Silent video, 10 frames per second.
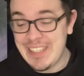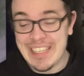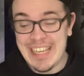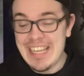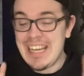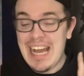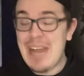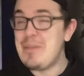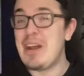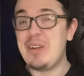Like,
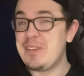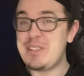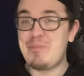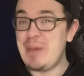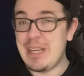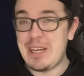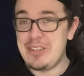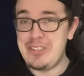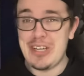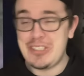I'm not always big
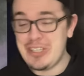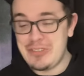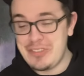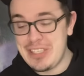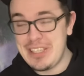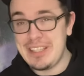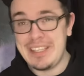on Josh Hutcherson.